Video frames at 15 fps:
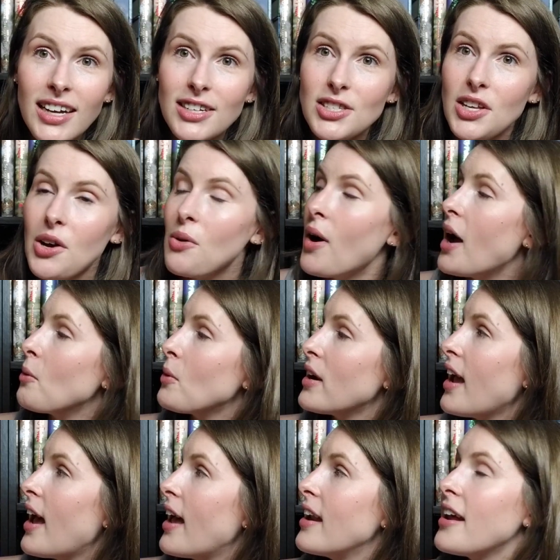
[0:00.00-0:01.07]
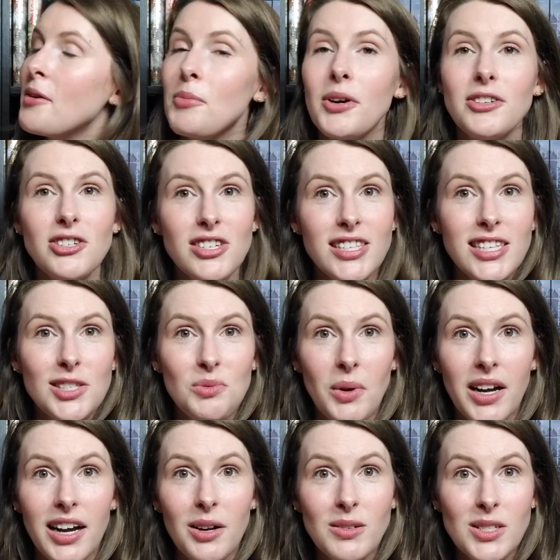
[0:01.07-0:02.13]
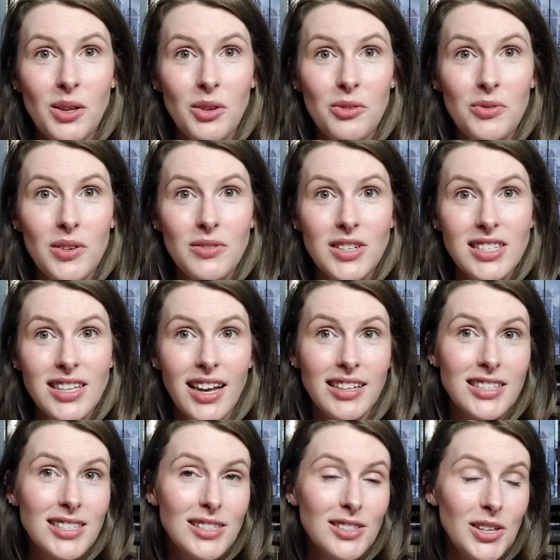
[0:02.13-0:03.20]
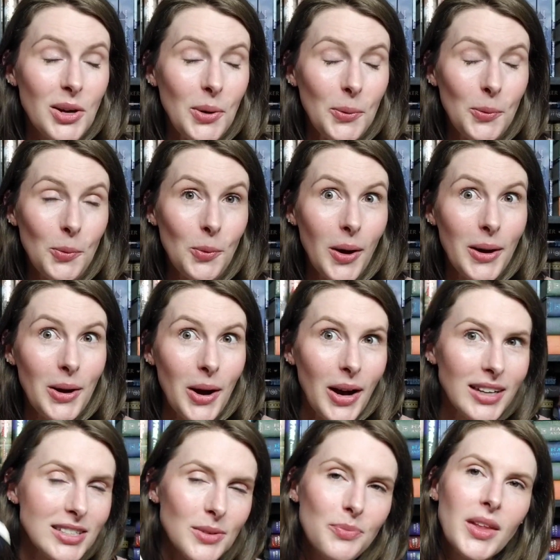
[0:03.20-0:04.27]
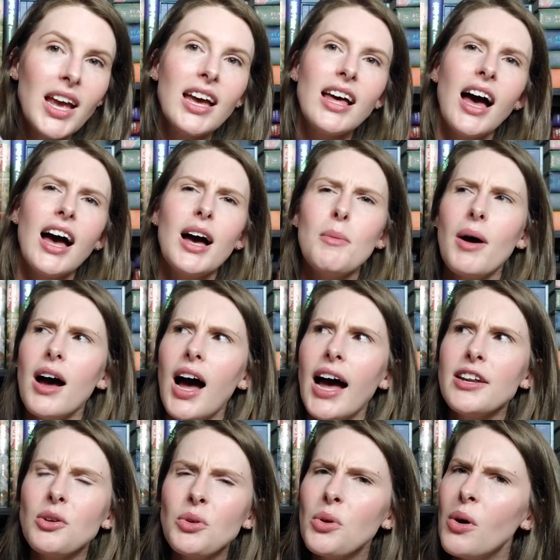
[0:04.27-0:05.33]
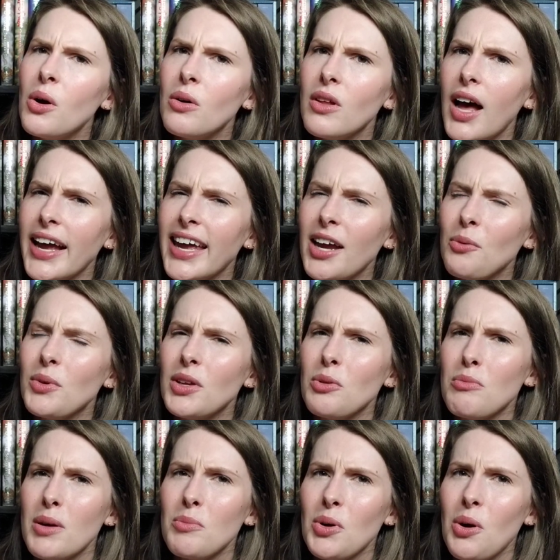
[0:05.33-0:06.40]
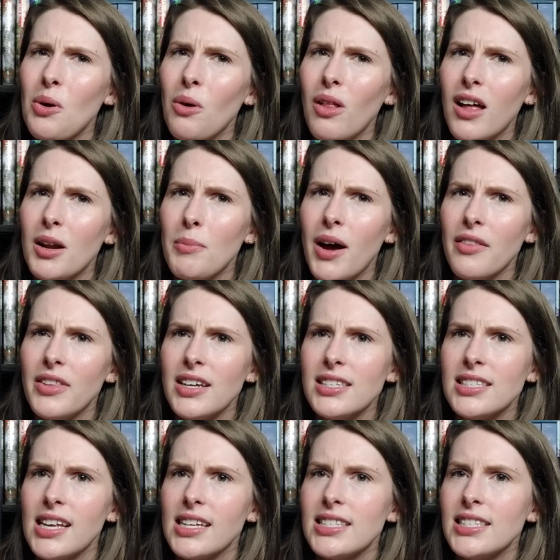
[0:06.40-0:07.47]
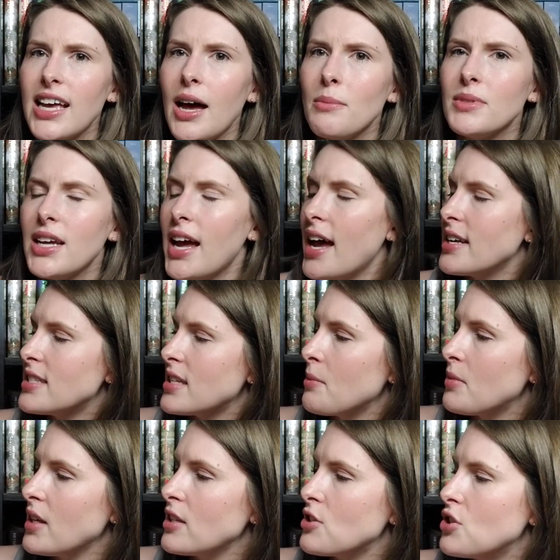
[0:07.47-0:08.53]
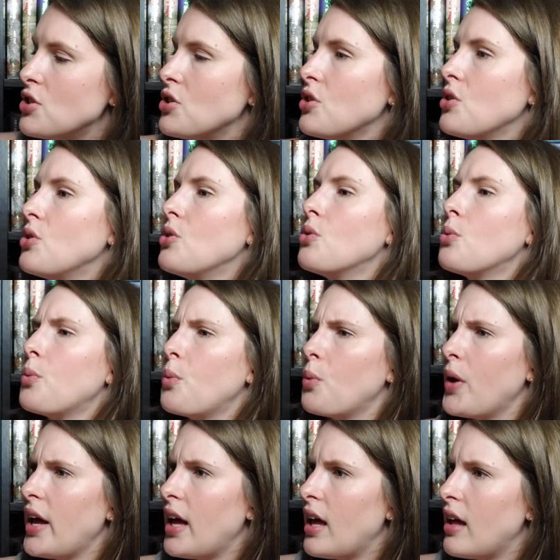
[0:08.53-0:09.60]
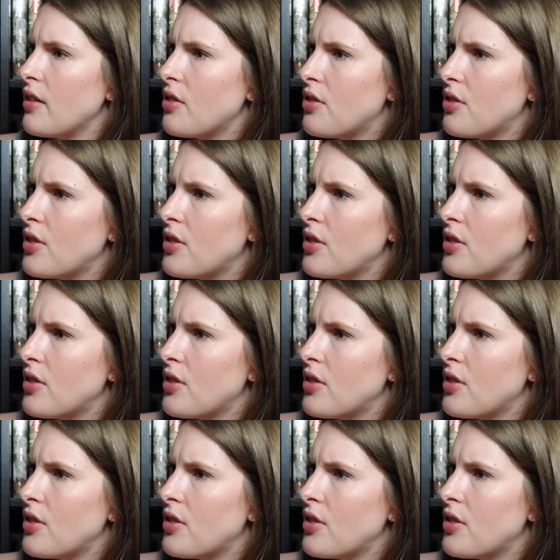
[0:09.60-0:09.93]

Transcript: so I went ahead and purchased this one, and it was only 50 cents, so why not? I don't know I can't really remember a whole lot about this, except it has something to do with